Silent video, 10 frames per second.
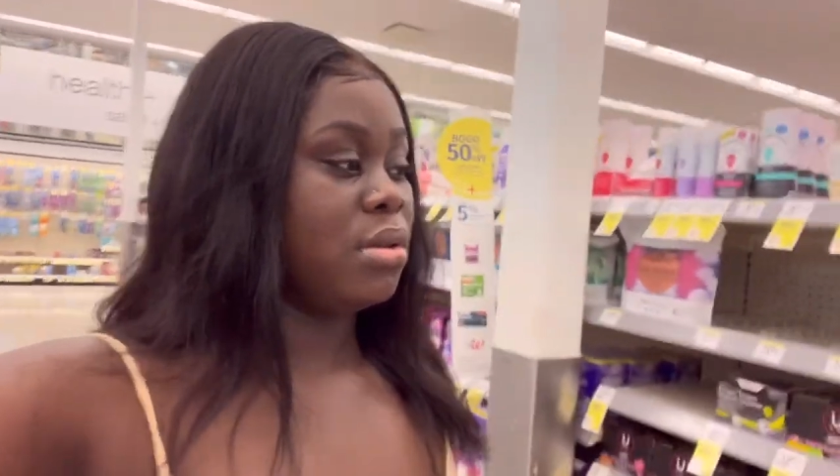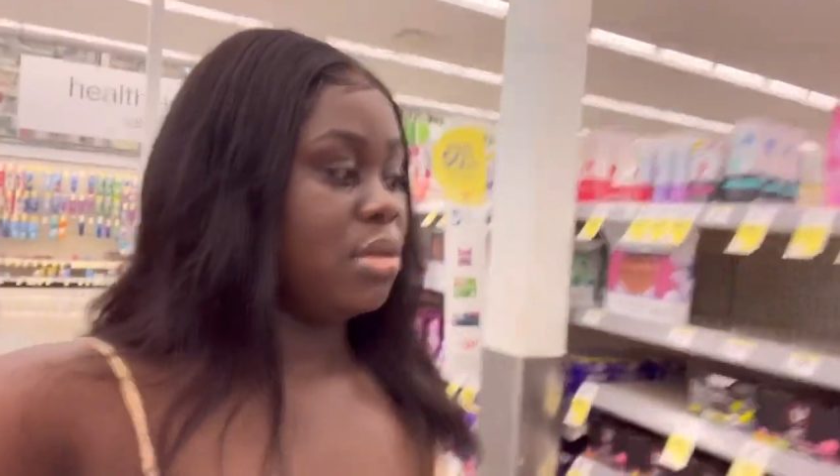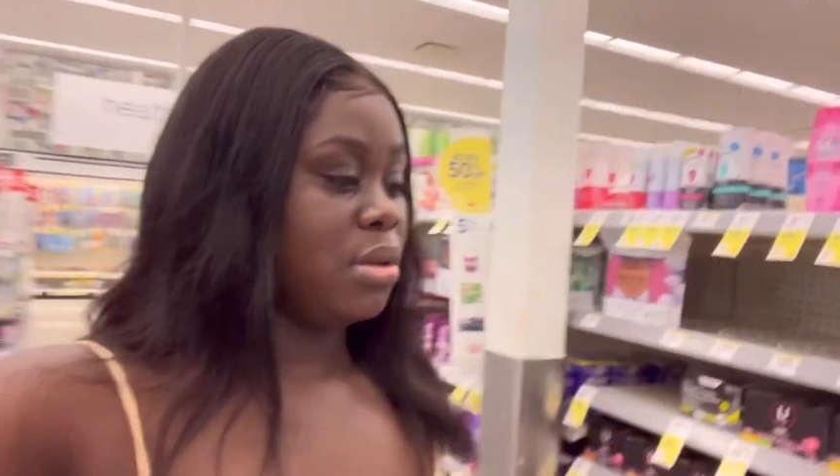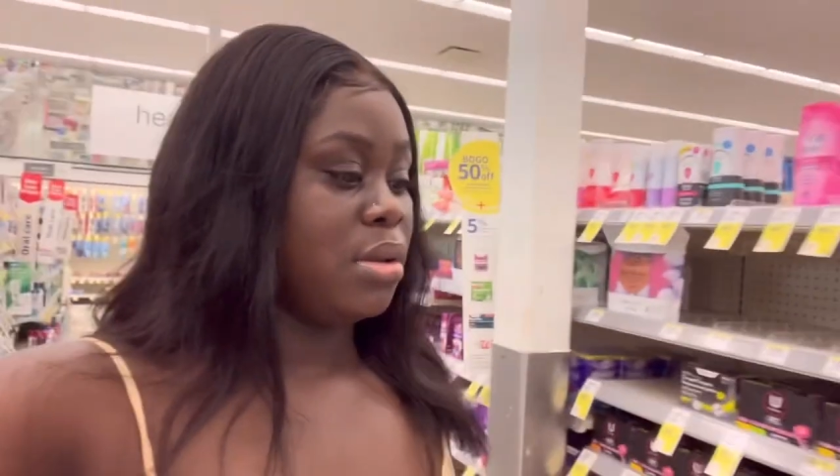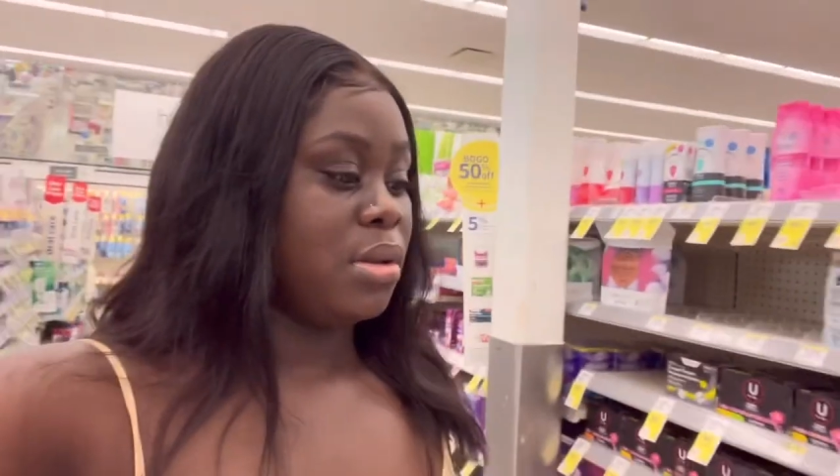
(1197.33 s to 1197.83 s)

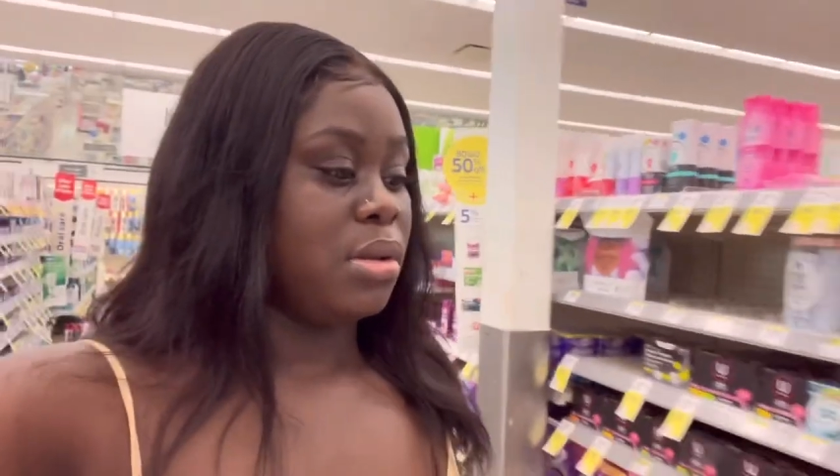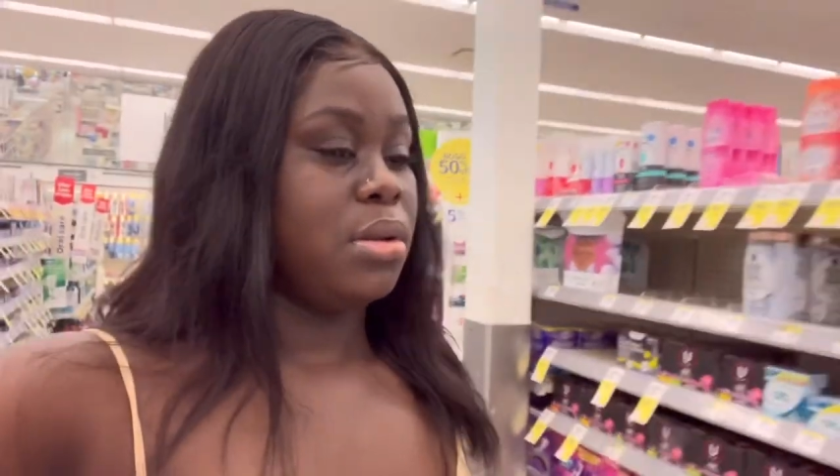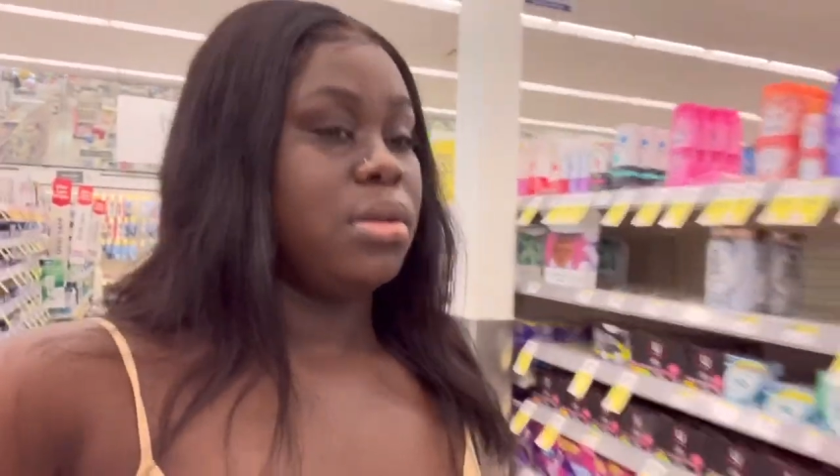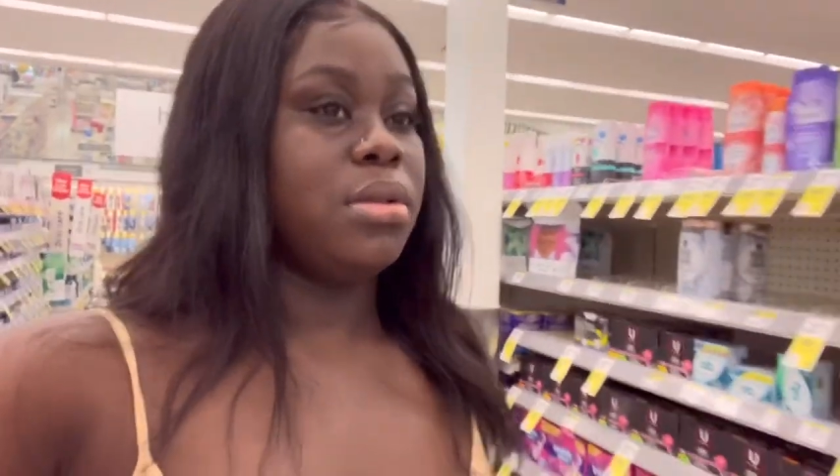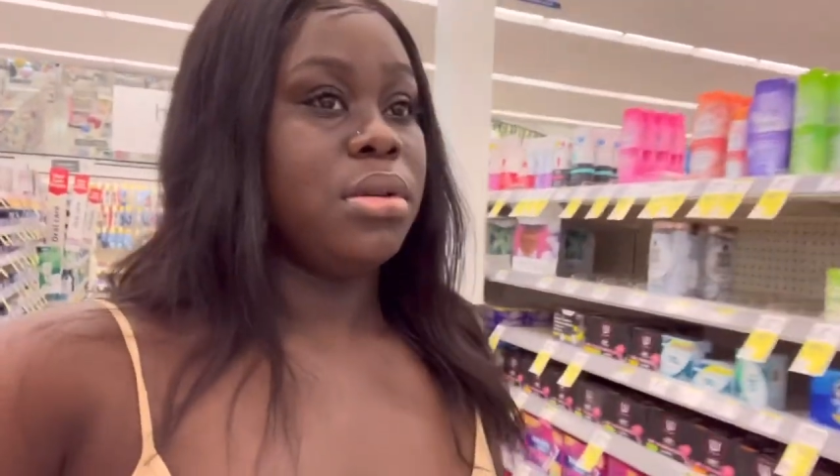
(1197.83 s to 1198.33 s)
she she in
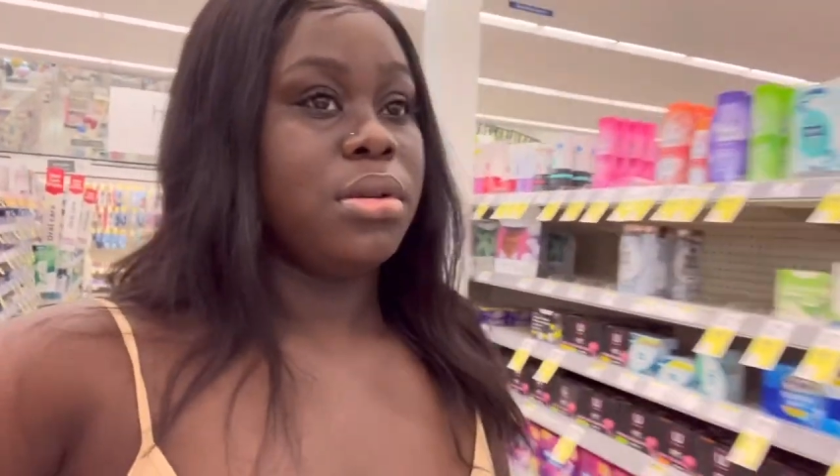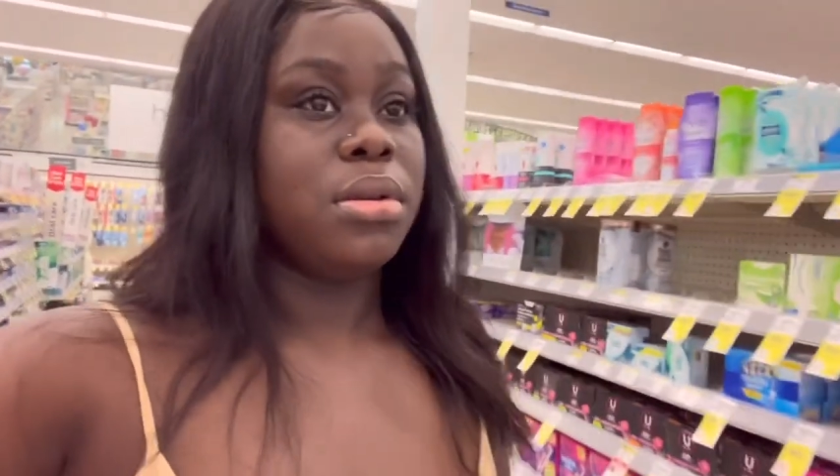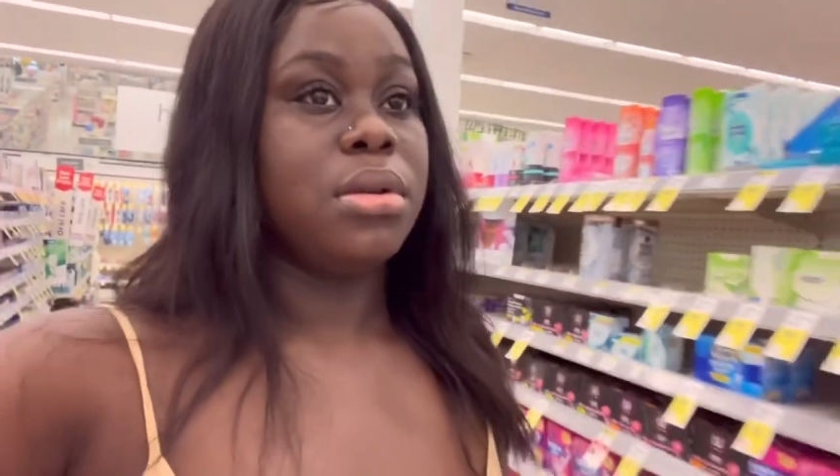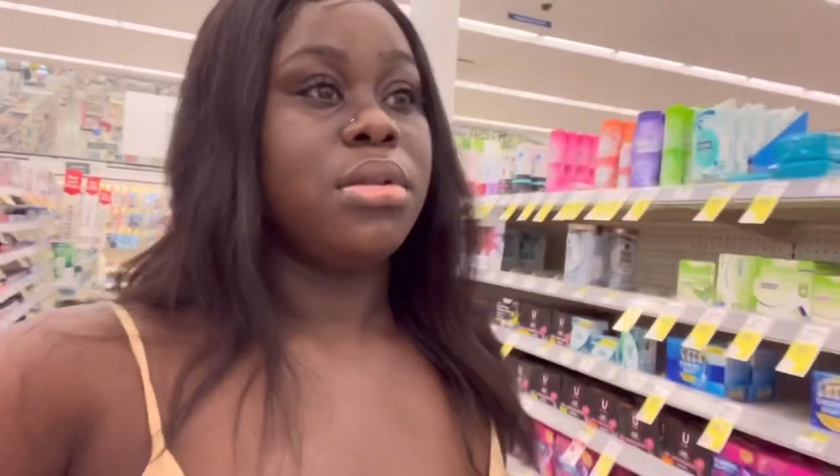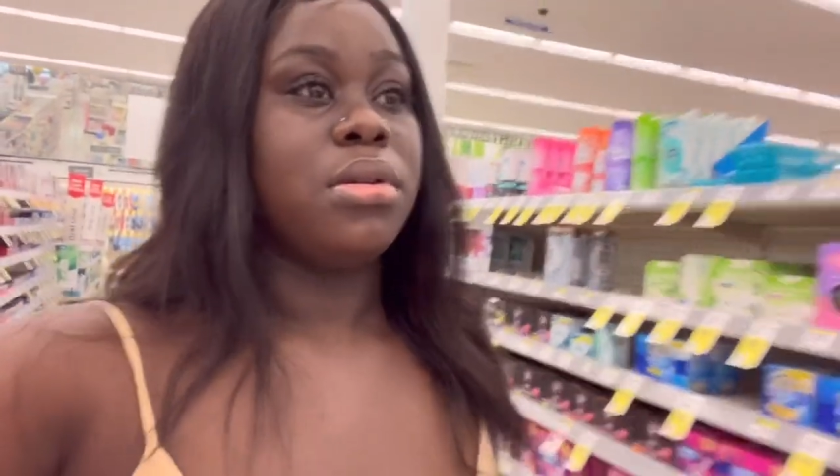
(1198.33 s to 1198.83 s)
Brown
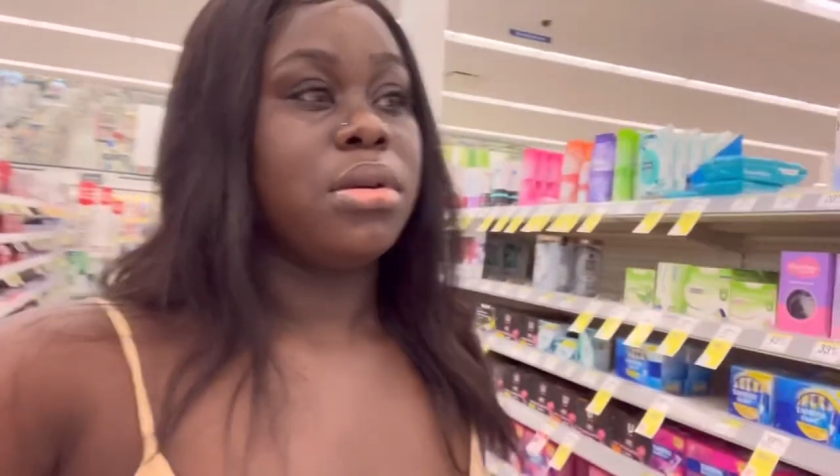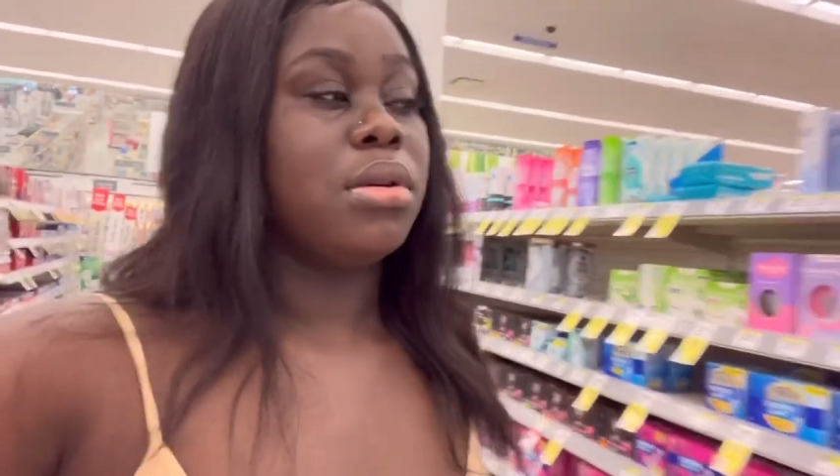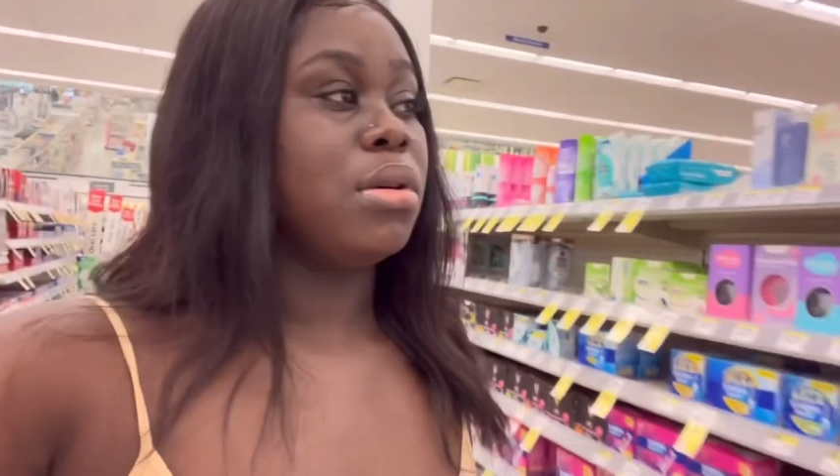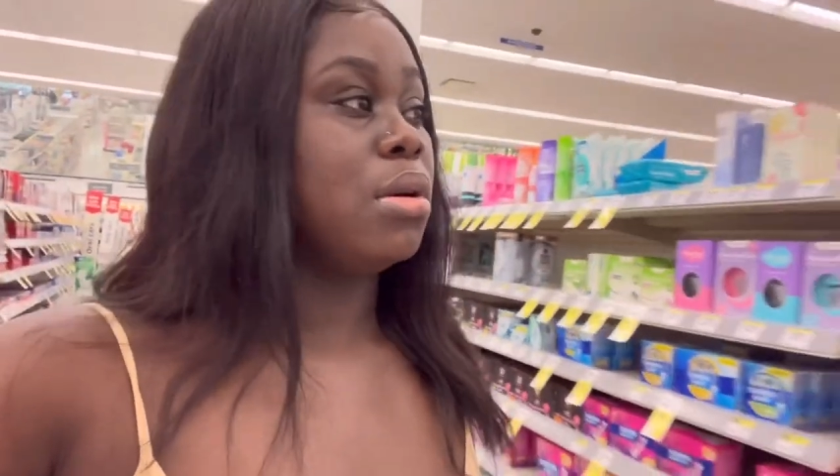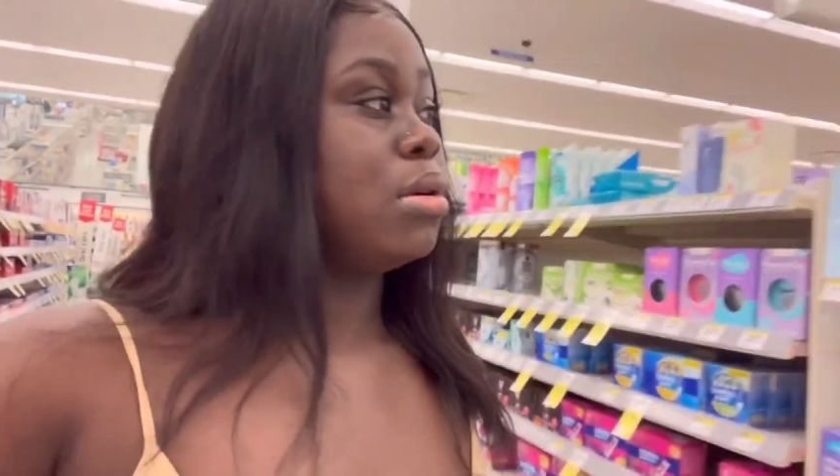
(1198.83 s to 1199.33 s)
mm-hmm. so.
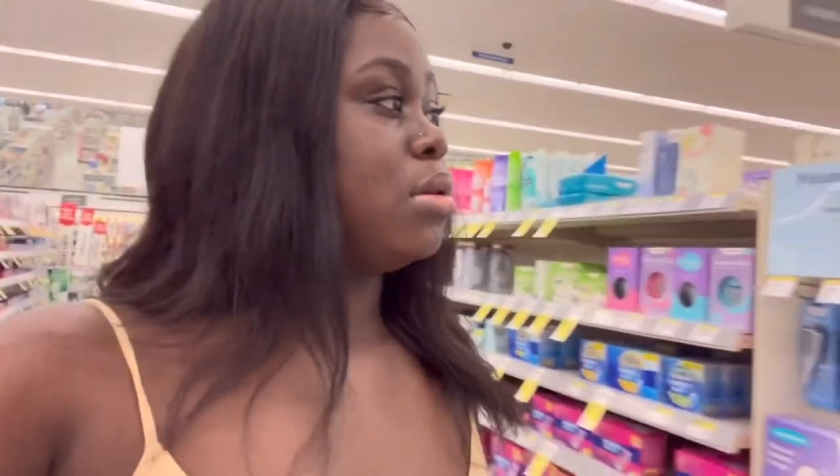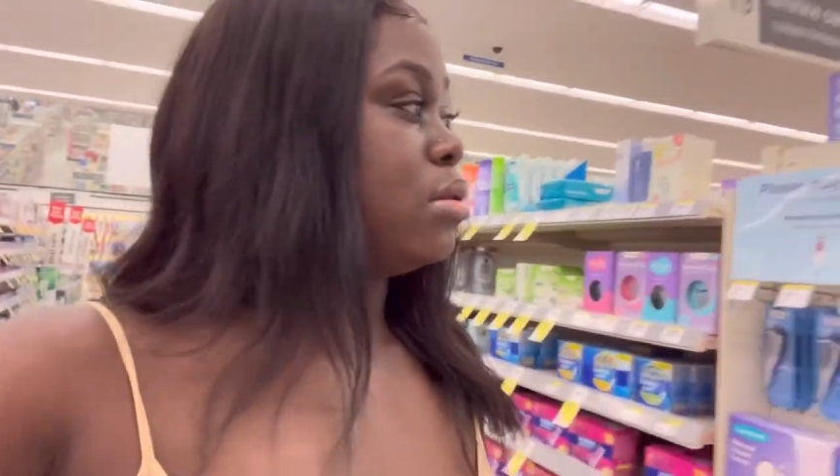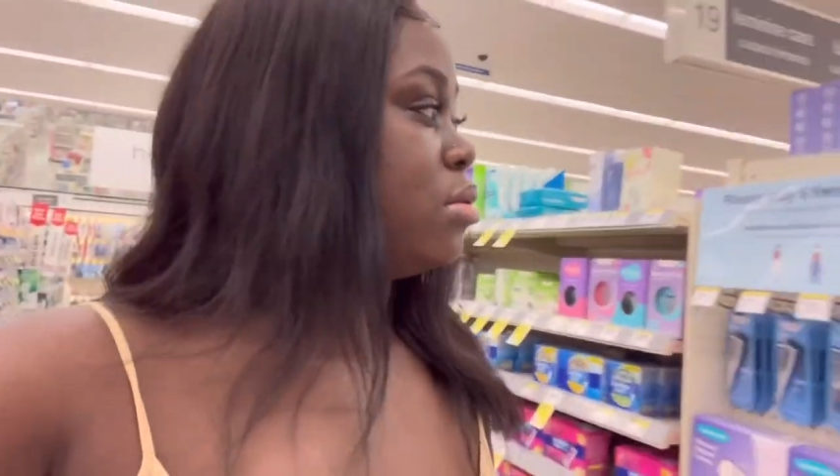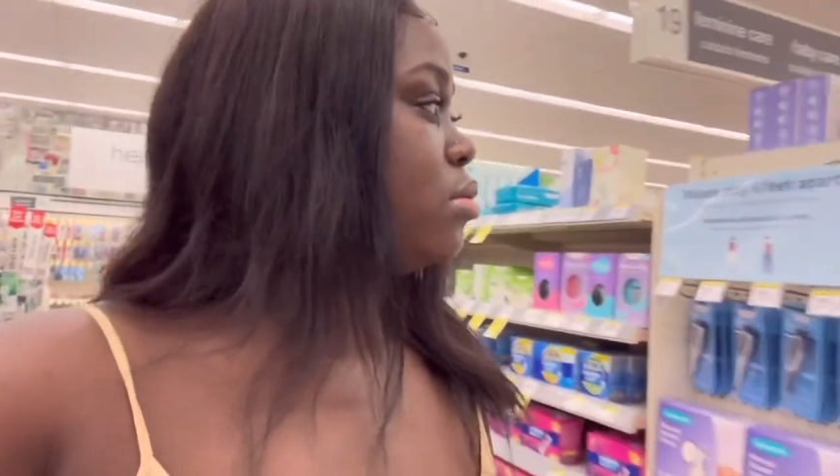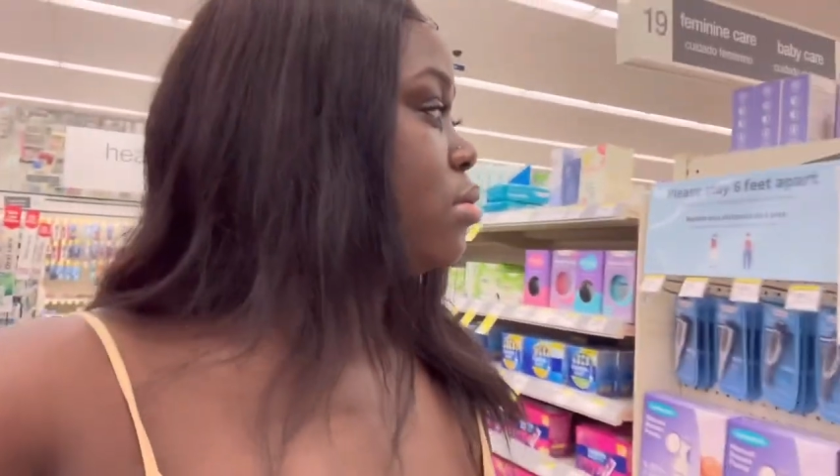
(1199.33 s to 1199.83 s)
mm